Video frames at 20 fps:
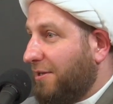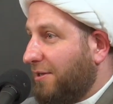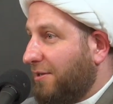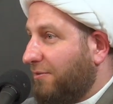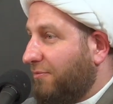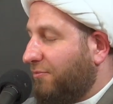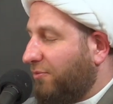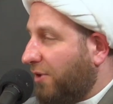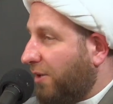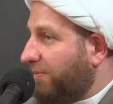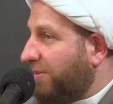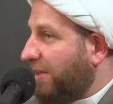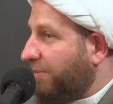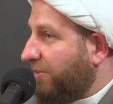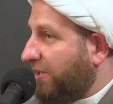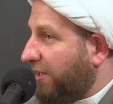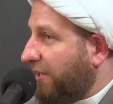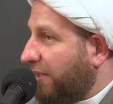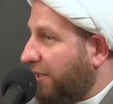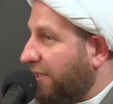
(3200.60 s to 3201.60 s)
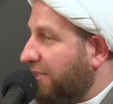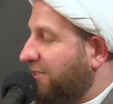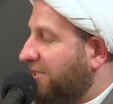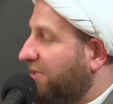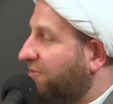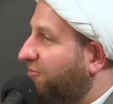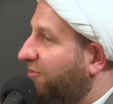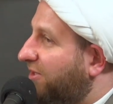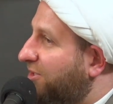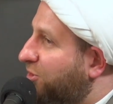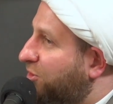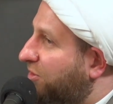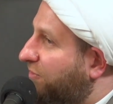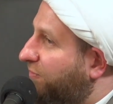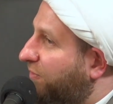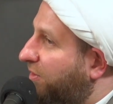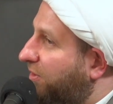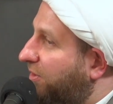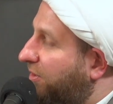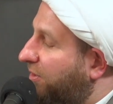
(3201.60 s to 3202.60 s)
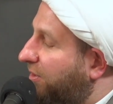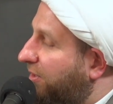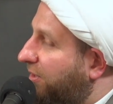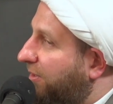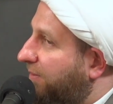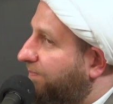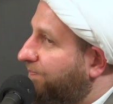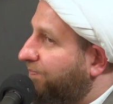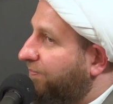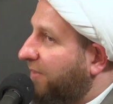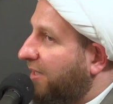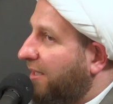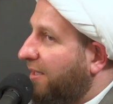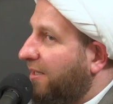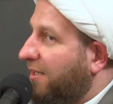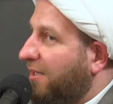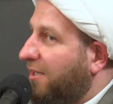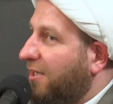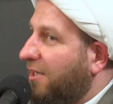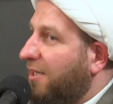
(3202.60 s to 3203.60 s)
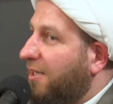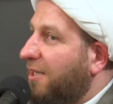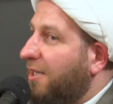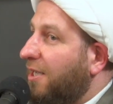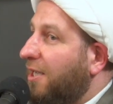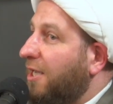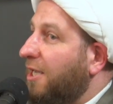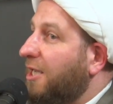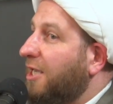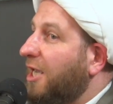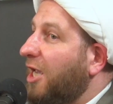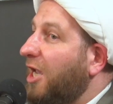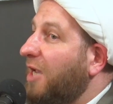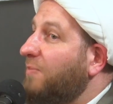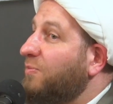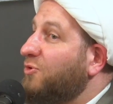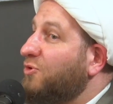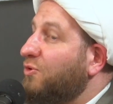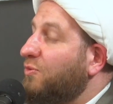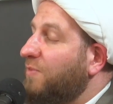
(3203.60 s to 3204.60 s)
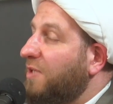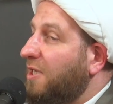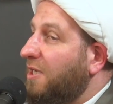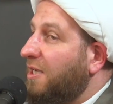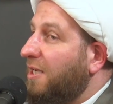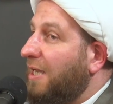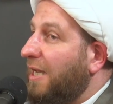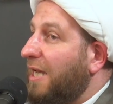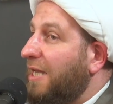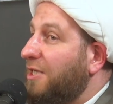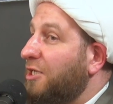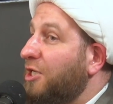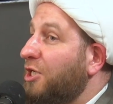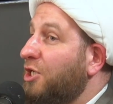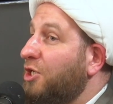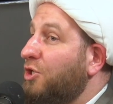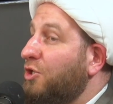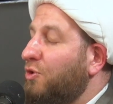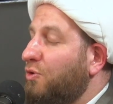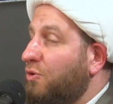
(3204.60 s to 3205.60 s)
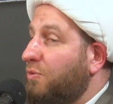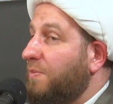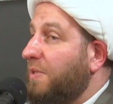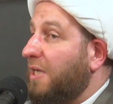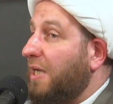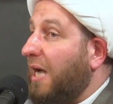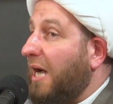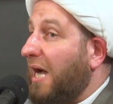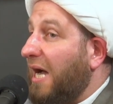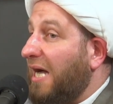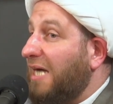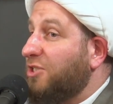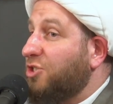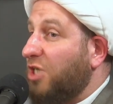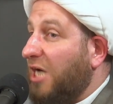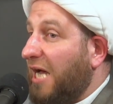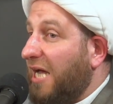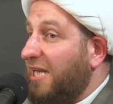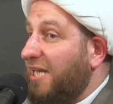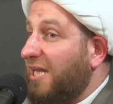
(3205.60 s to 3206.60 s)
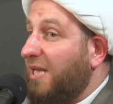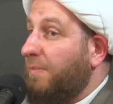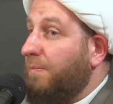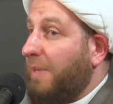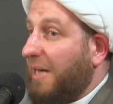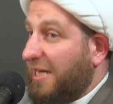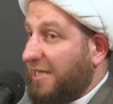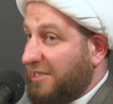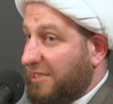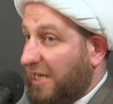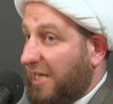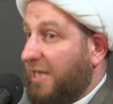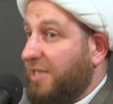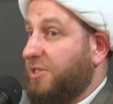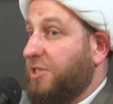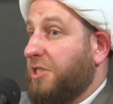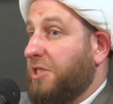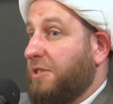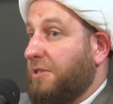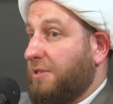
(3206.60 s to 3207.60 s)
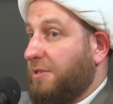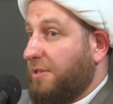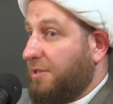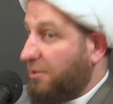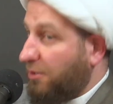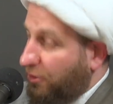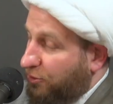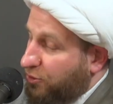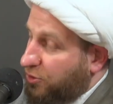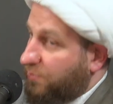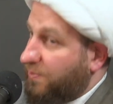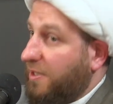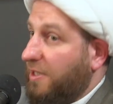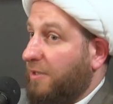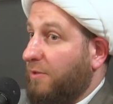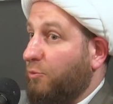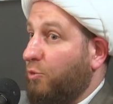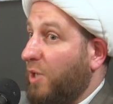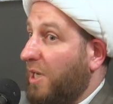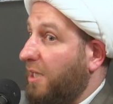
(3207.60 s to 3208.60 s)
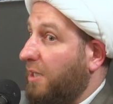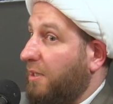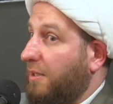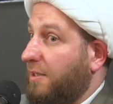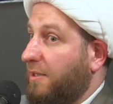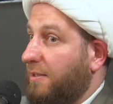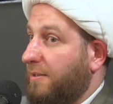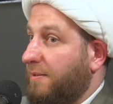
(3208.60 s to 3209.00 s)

from the beginning. He said, first of all, he came to me and he knew me, Hajj Ali al-Baghdadi. He knows me well.